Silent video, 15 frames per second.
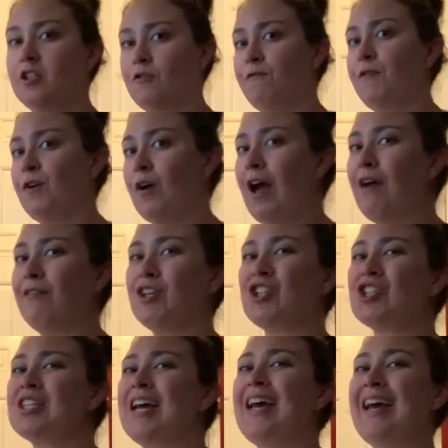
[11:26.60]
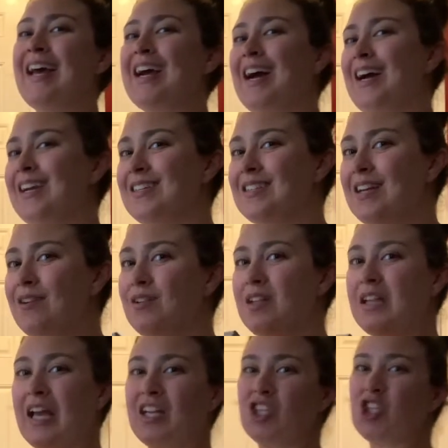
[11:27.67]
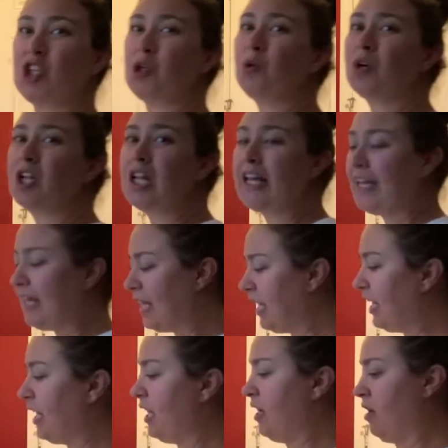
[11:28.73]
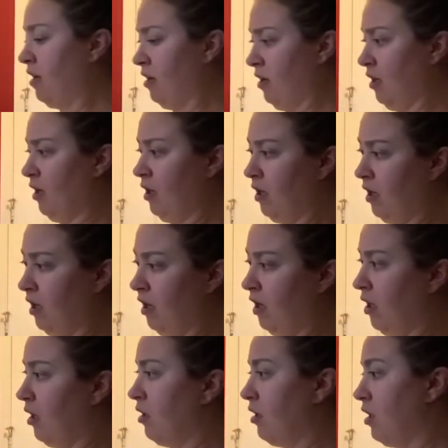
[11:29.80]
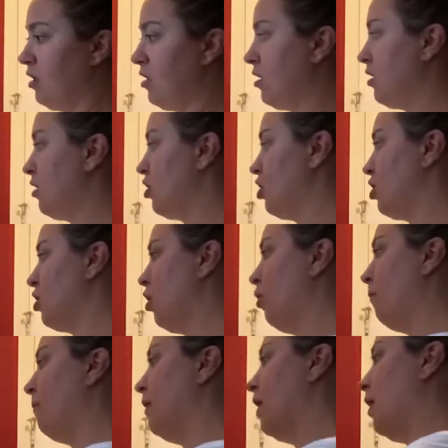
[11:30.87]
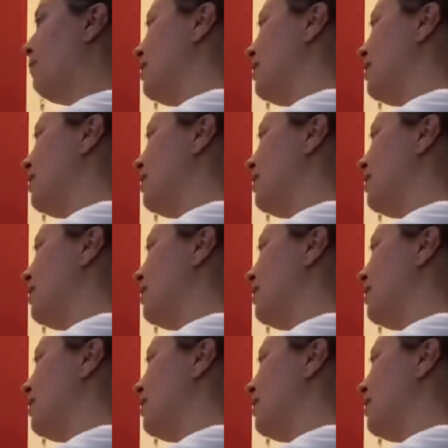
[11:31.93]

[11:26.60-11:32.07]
feel heavy. just, it kind of sounded like too clinky. Let's just open it up